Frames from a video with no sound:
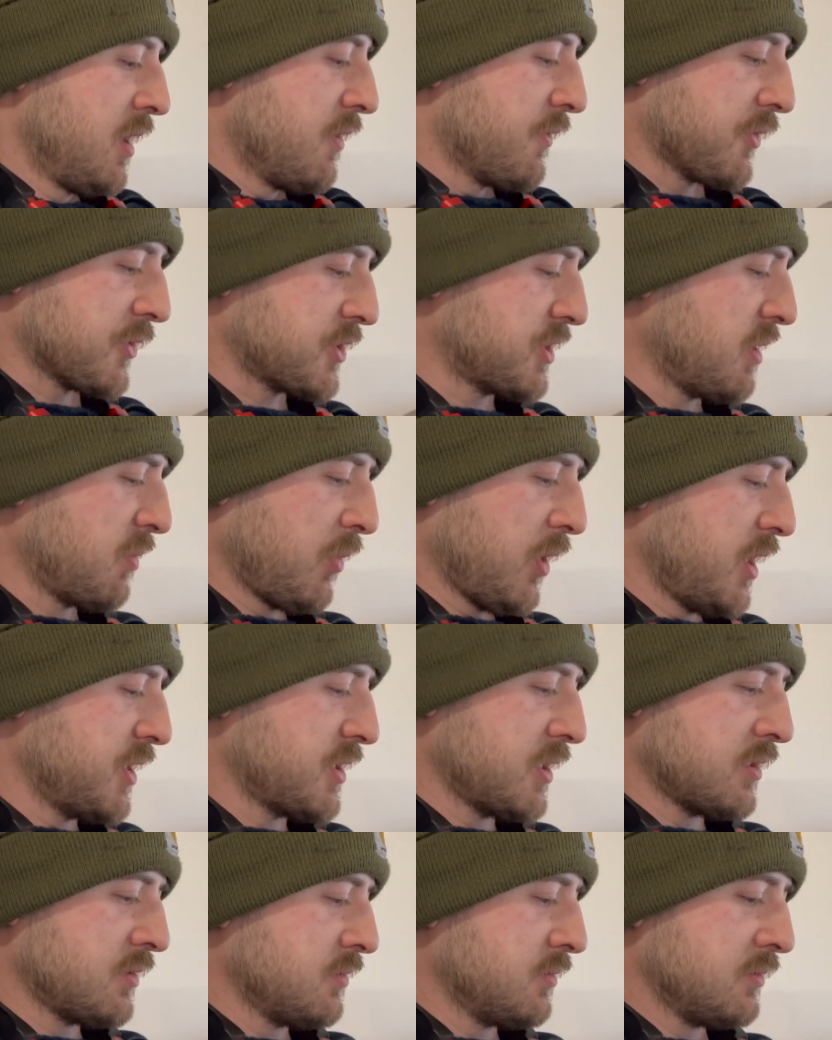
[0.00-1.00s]
For some
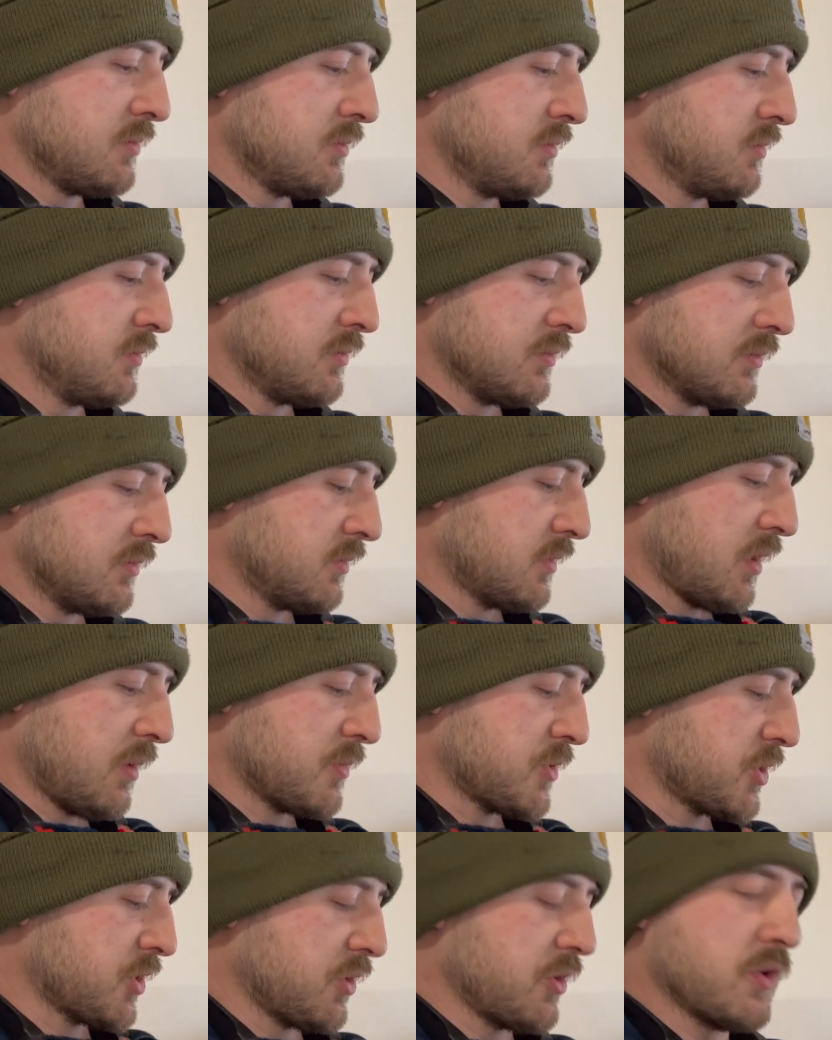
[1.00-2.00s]
reason, I'm
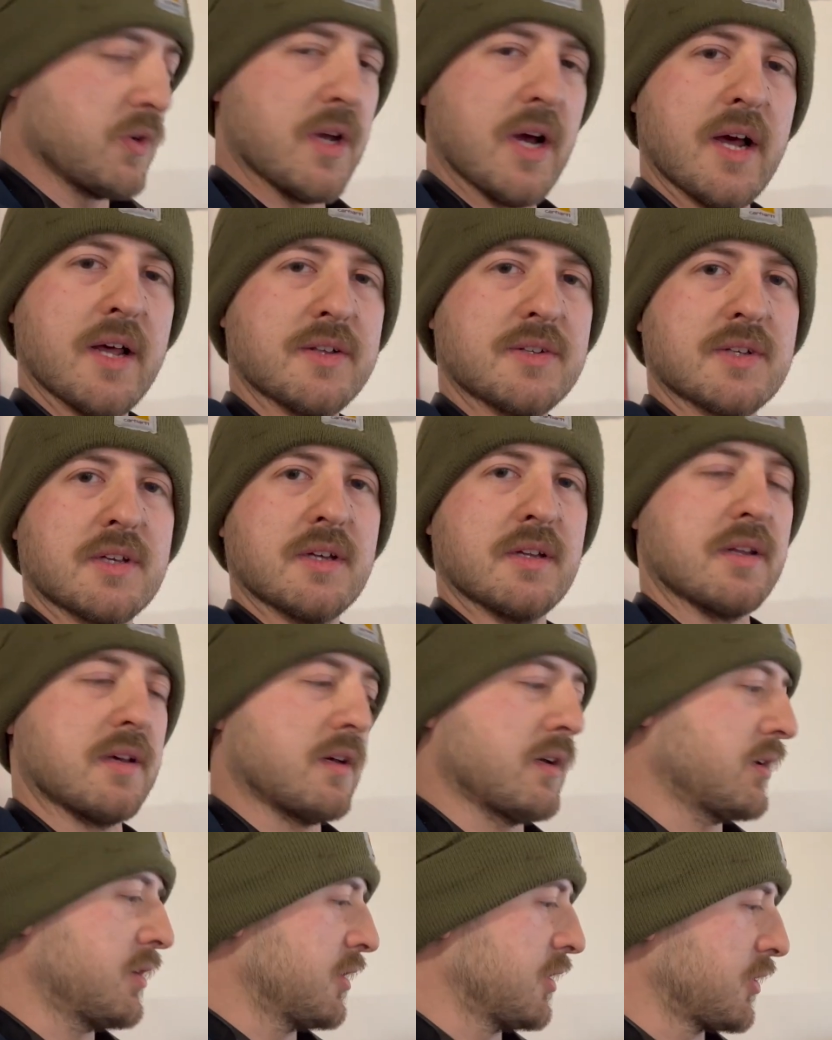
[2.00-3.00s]
sure you guys can
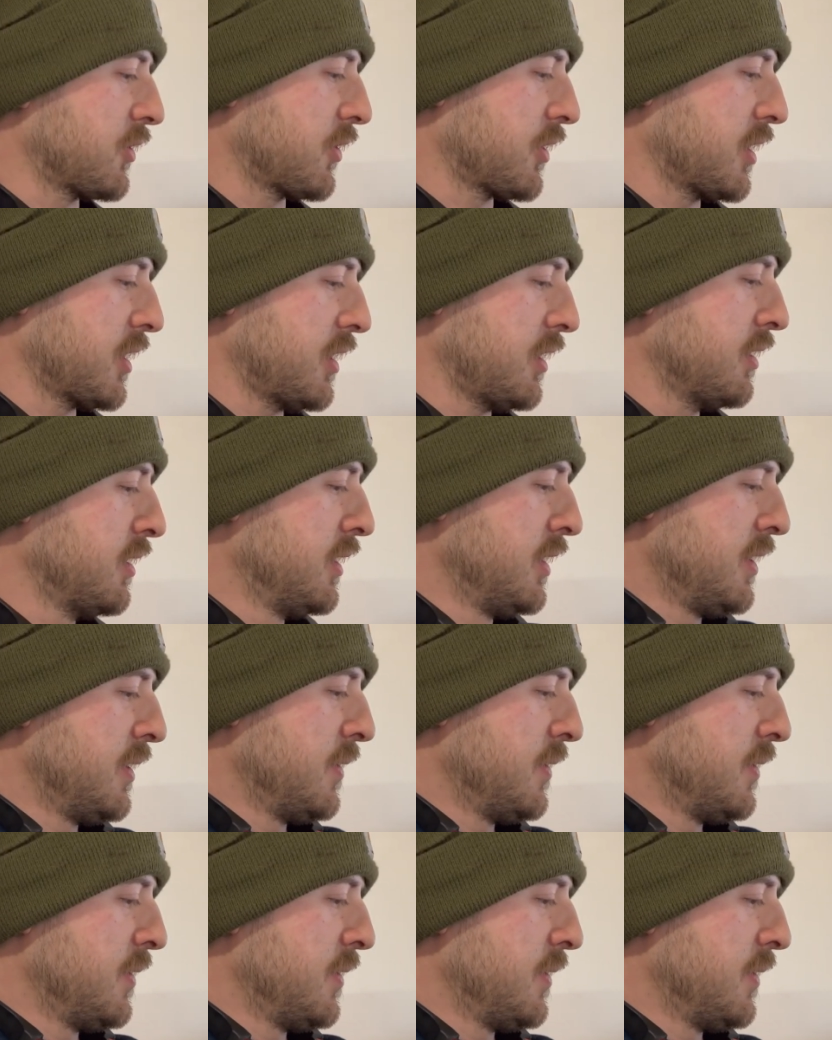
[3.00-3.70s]
agree,